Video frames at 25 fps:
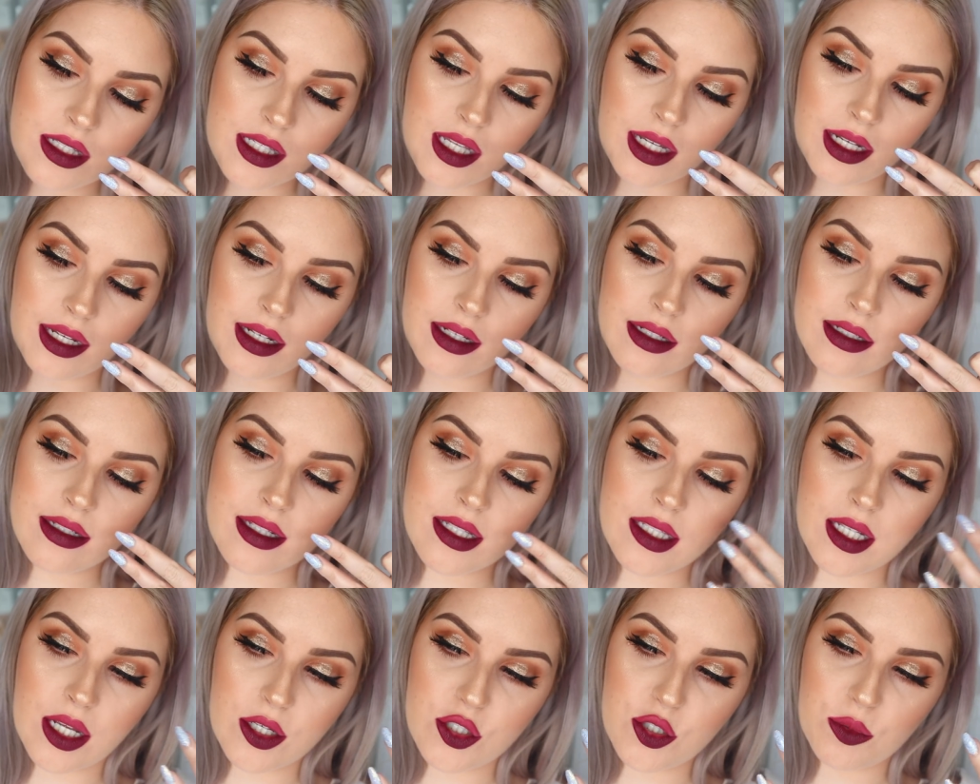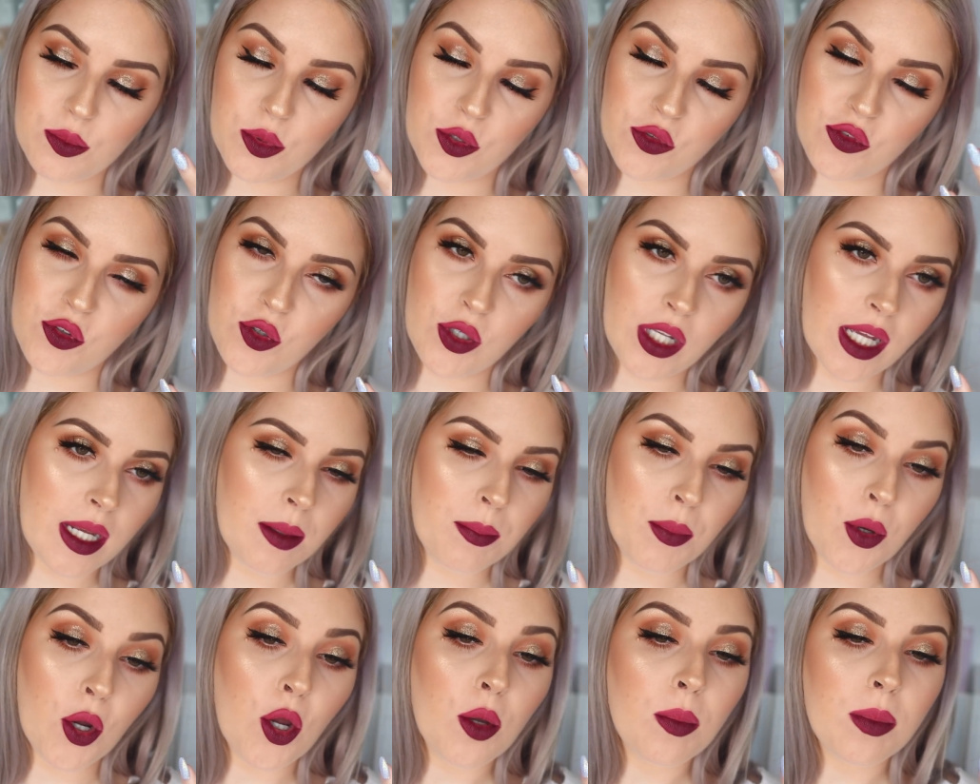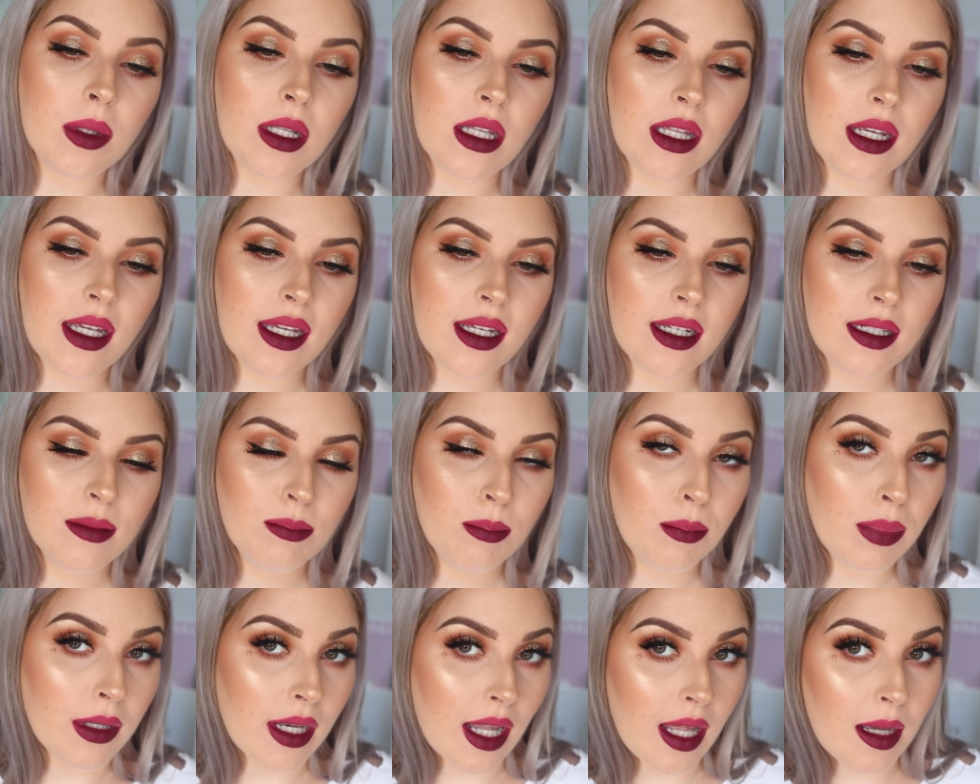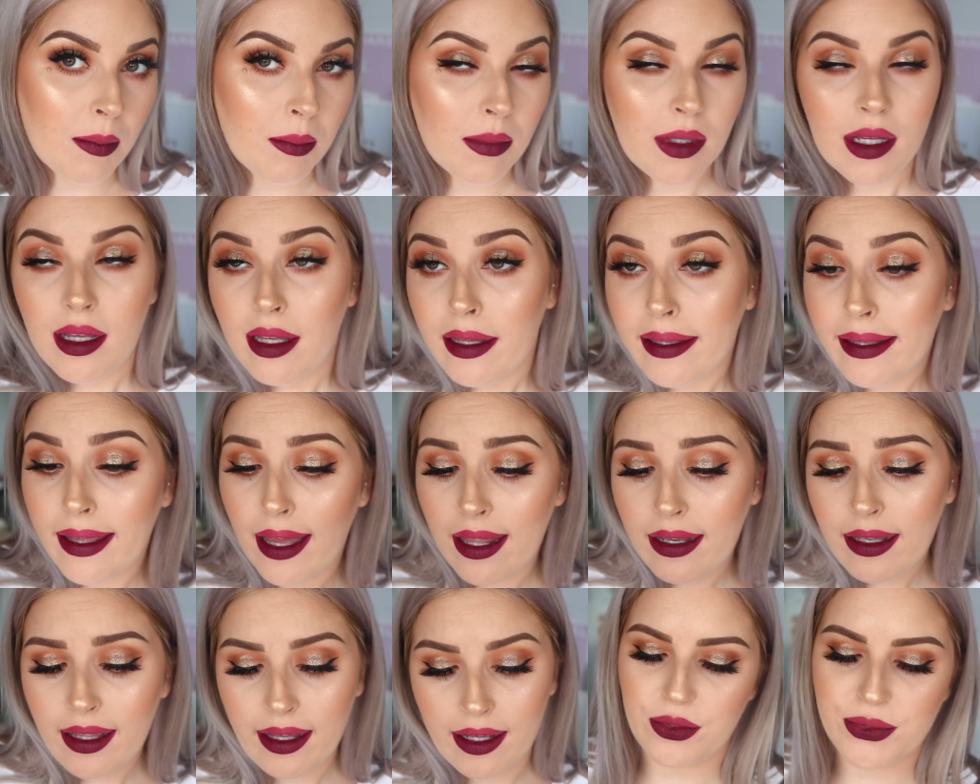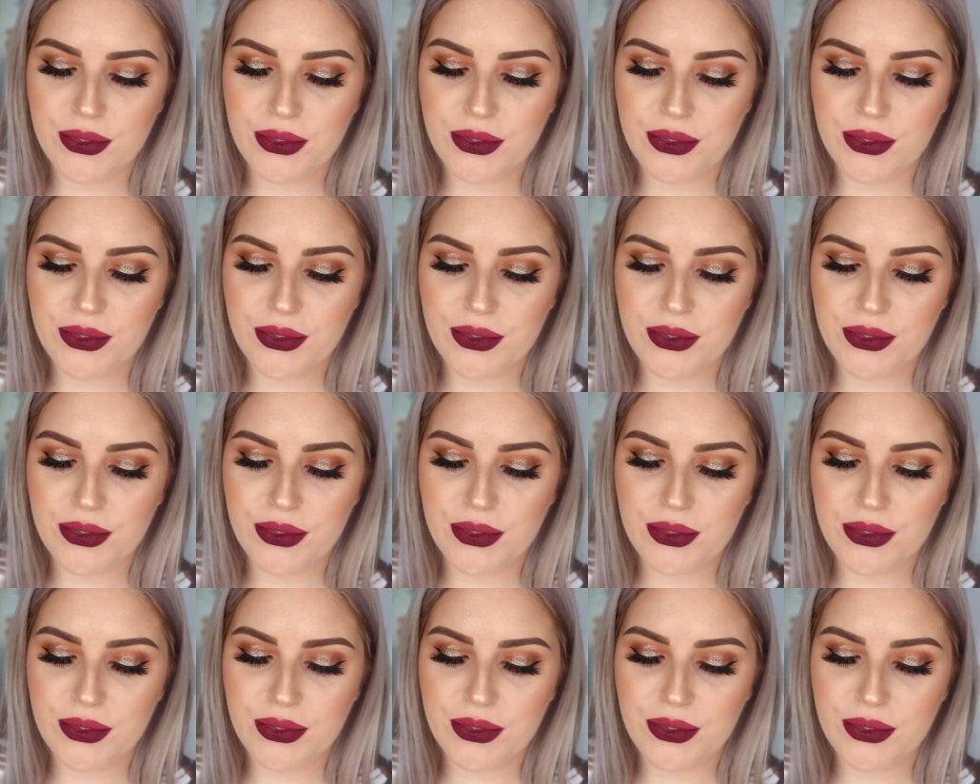It's like such a beautiful like purpley plum color.